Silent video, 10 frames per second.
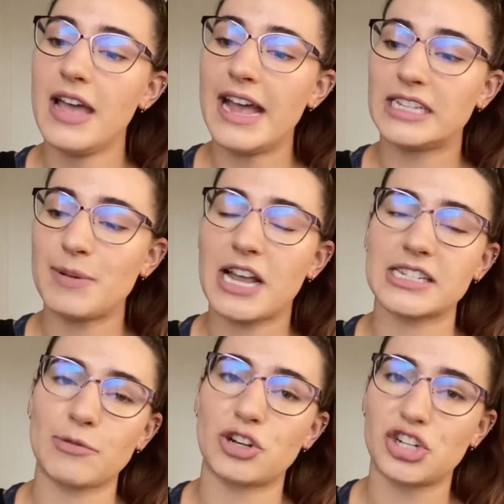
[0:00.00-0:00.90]
it's because
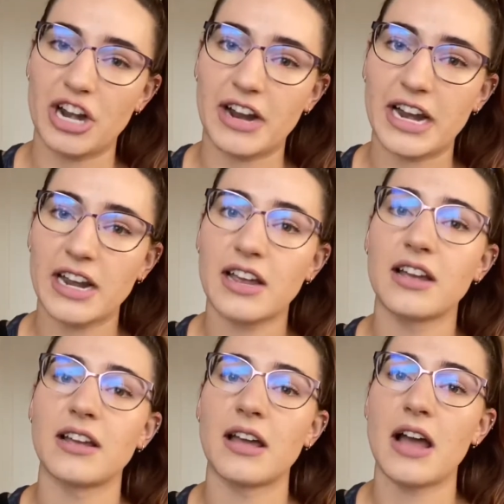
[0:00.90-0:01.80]
I was sharing
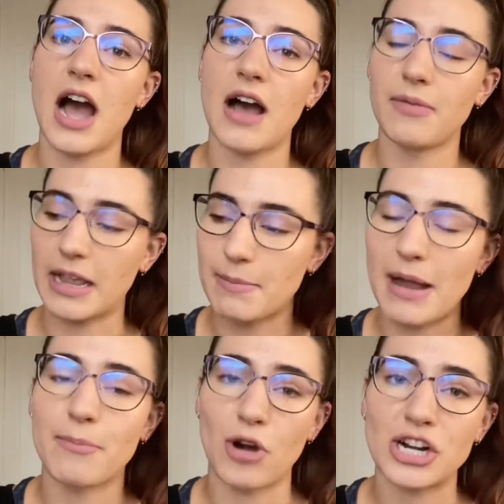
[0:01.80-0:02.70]
like my
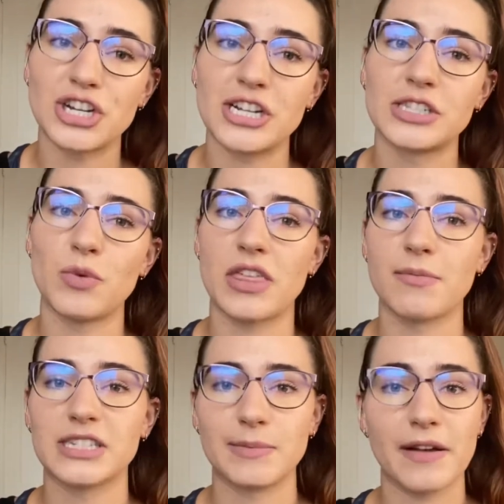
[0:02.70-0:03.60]
brushes with
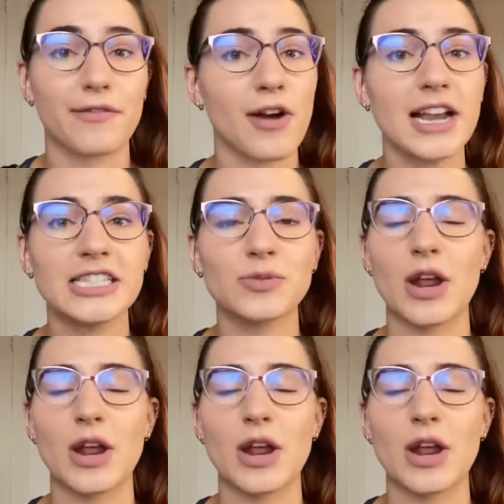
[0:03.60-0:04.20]
some of my friends when I